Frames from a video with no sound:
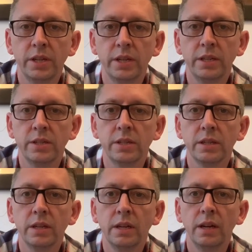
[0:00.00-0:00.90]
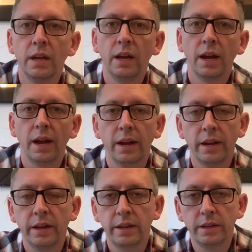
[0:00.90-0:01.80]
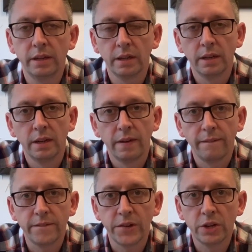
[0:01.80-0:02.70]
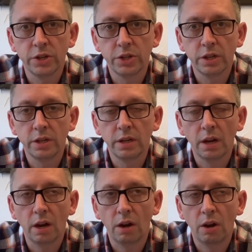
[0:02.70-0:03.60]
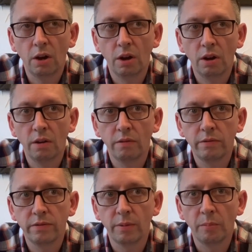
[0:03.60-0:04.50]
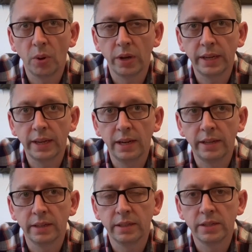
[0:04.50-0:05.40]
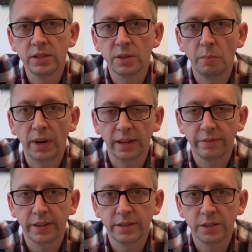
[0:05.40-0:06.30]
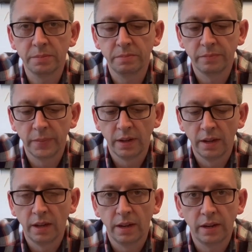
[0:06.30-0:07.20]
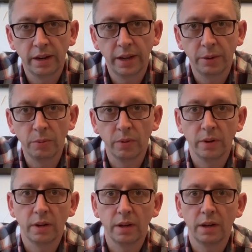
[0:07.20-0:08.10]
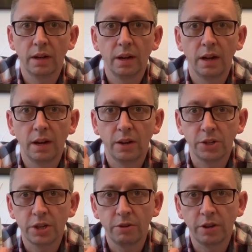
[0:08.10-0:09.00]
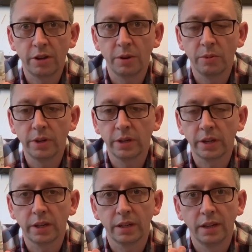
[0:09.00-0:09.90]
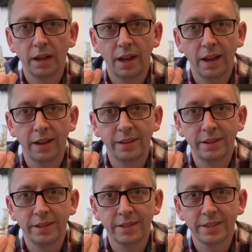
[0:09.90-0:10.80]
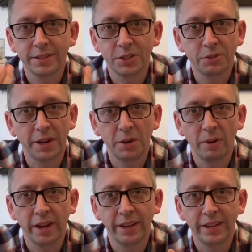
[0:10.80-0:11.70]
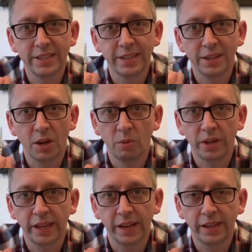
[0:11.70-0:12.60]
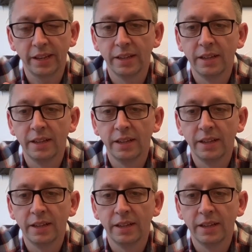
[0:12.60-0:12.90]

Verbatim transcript: is a version of By Killian's Black Phantom. Now, I showed a guy at work and straight away he said, I want to get it.